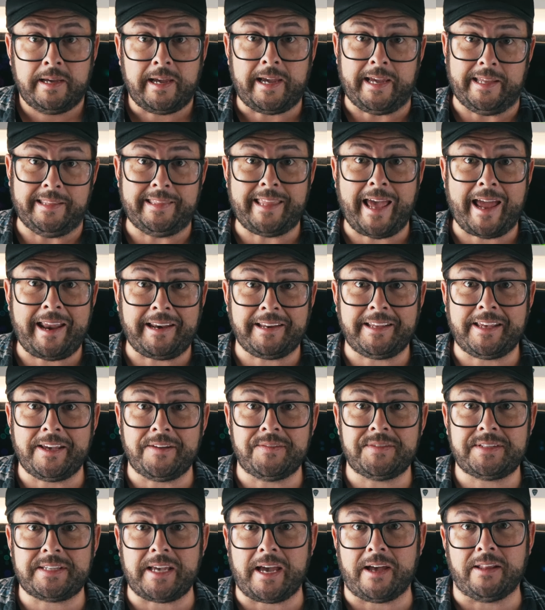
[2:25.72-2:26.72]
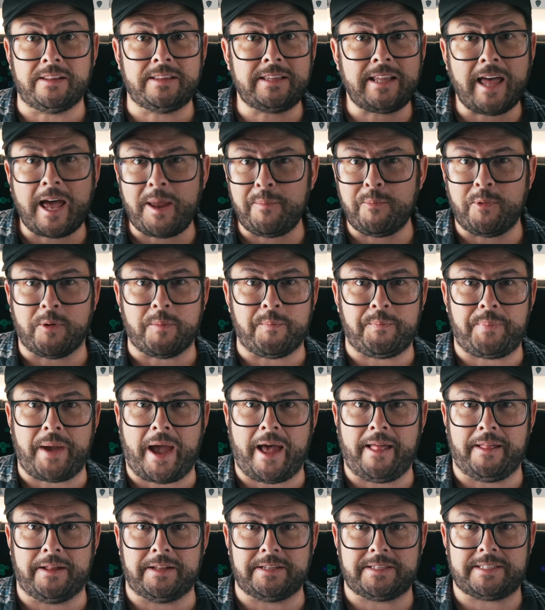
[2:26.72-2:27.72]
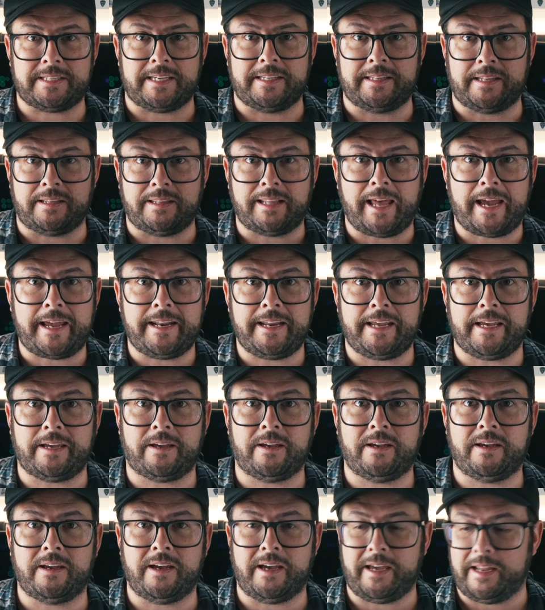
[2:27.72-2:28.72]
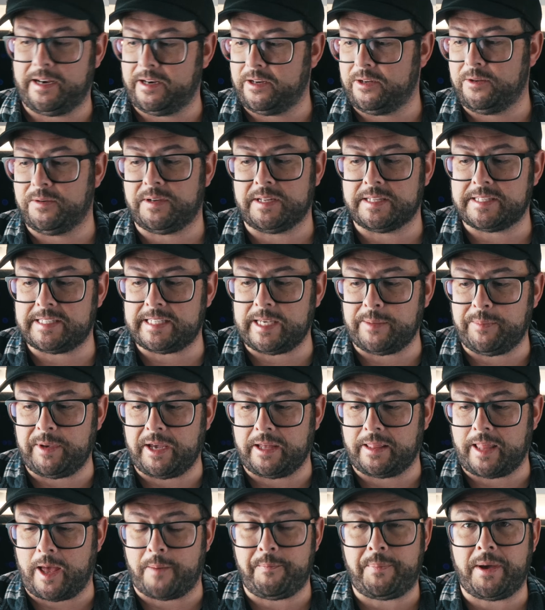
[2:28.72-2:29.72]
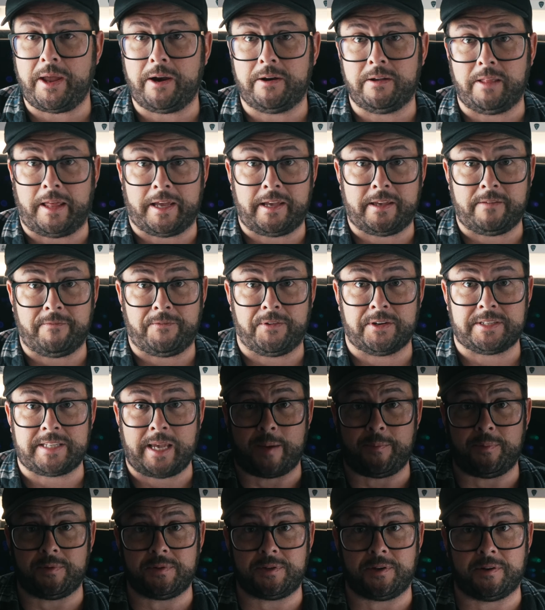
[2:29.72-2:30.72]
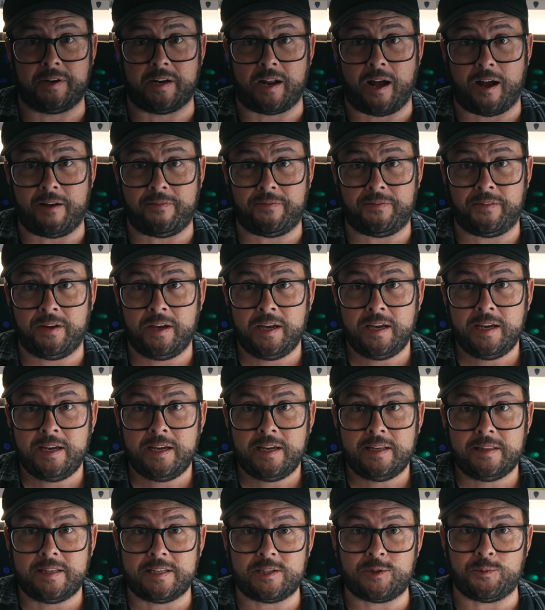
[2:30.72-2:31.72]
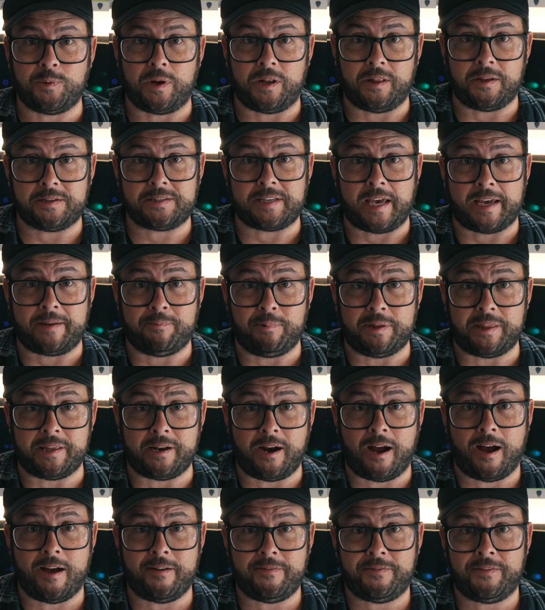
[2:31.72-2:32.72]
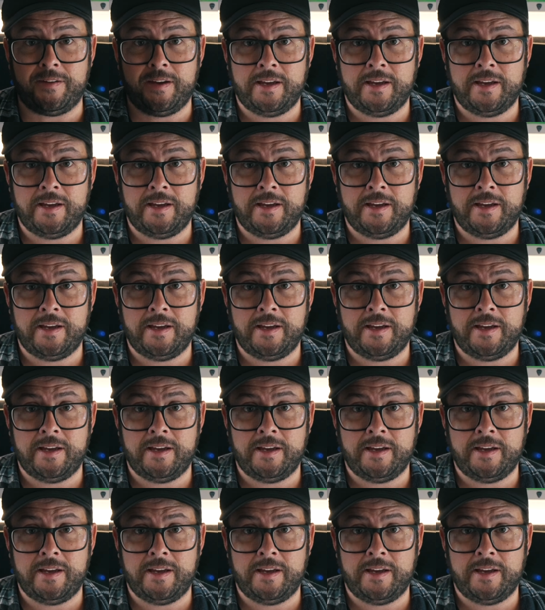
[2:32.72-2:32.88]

And that gives a lot more balance in the lighting and you can see me a lot better. Like for example, turn it off. This is what it looks like with it off.